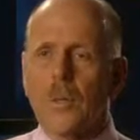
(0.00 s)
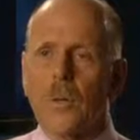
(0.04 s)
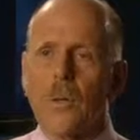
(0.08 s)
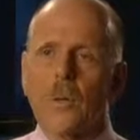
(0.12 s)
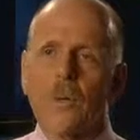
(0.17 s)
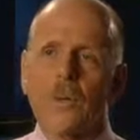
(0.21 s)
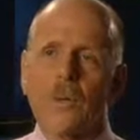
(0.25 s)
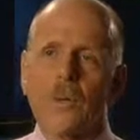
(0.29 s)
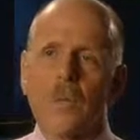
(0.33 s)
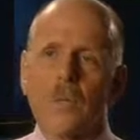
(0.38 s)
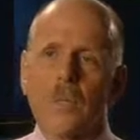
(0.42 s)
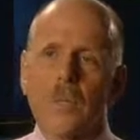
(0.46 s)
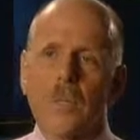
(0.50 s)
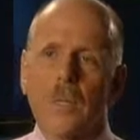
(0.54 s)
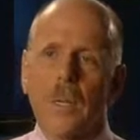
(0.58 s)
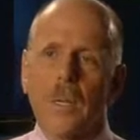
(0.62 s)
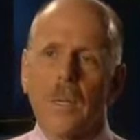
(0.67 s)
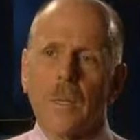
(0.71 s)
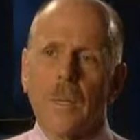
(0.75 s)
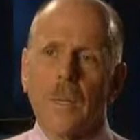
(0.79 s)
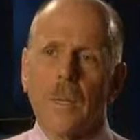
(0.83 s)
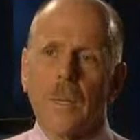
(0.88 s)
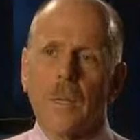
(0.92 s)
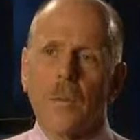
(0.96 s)
doctors
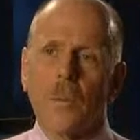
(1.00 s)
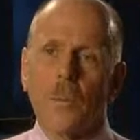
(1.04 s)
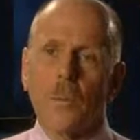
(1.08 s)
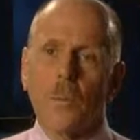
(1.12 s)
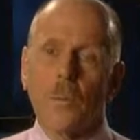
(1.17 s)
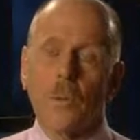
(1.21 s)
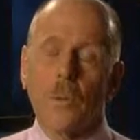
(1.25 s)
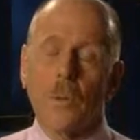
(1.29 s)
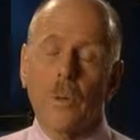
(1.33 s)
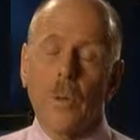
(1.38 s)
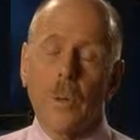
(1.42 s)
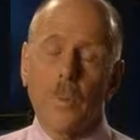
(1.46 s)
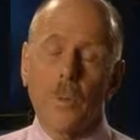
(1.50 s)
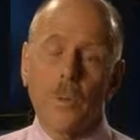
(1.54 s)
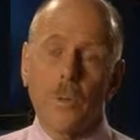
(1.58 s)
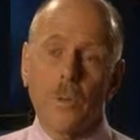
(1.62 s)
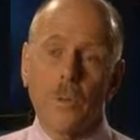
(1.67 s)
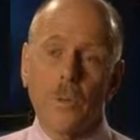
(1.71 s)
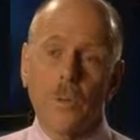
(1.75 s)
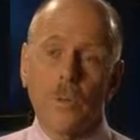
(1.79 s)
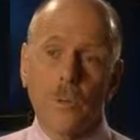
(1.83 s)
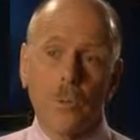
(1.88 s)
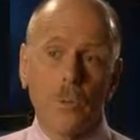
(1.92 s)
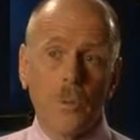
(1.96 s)
can order up
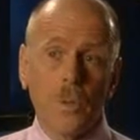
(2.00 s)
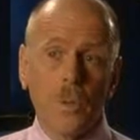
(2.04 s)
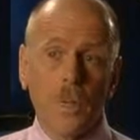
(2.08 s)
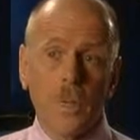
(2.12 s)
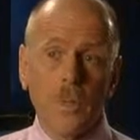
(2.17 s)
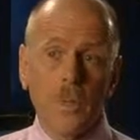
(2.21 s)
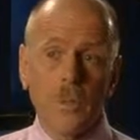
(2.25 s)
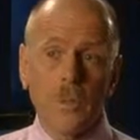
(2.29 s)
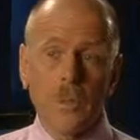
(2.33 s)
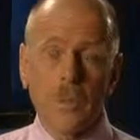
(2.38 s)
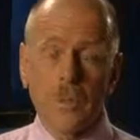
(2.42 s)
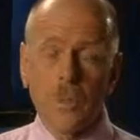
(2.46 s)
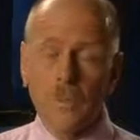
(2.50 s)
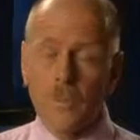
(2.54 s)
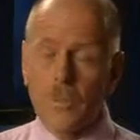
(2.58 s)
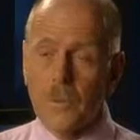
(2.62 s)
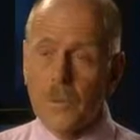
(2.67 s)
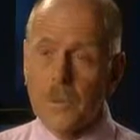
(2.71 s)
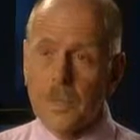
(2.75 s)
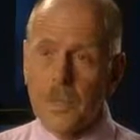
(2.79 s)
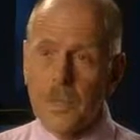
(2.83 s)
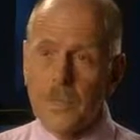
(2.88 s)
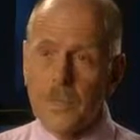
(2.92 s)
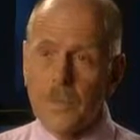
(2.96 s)
to 2,000
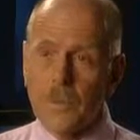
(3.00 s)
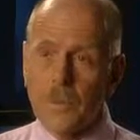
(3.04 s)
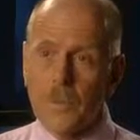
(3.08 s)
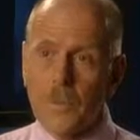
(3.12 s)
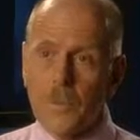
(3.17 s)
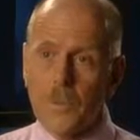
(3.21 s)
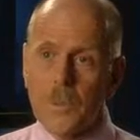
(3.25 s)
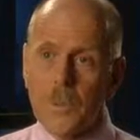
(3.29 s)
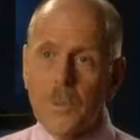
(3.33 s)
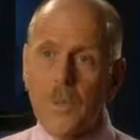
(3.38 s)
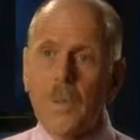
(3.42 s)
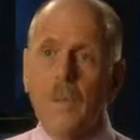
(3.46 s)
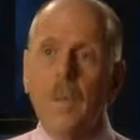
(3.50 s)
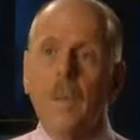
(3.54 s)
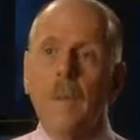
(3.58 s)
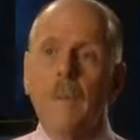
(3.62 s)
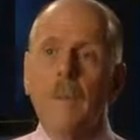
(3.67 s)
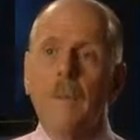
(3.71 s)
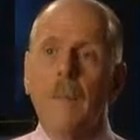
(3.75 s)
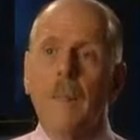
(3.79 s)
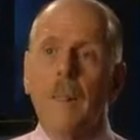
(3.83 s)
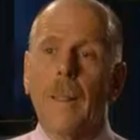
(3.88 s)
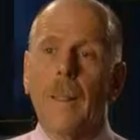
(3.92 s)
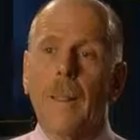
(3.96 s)
different test types,
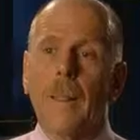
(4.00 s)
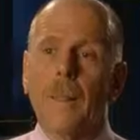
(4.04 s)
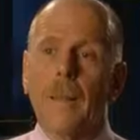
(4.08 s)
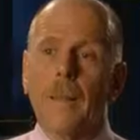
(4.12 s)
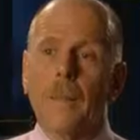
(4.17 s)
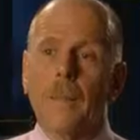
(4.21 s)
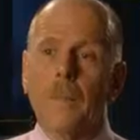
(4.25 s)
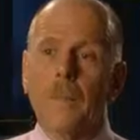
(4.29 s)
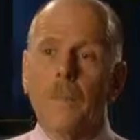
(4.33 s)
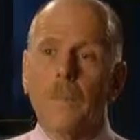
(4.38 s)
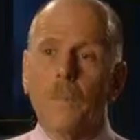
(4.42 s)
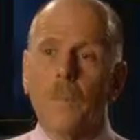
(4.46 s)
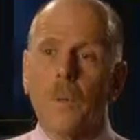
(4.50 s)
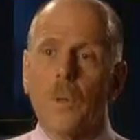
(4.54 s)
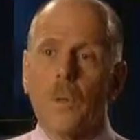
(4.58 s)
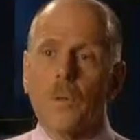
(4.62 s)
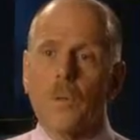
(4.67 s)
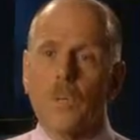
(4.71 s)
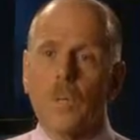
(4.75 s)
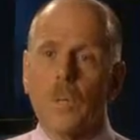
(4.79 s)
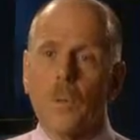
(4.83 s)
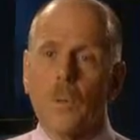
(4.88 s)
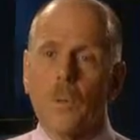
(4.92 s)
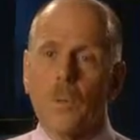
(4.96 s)
and
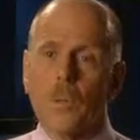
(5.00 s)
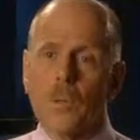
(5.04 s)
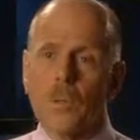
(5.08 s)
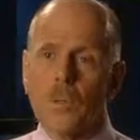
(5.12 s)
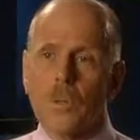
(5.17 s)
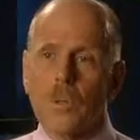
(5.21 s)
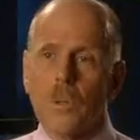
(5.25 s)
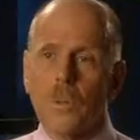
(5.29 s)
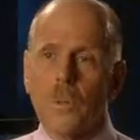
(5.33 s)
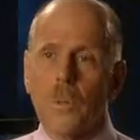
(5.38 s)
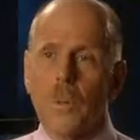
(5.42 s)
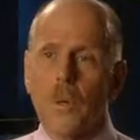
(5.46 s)
most commercial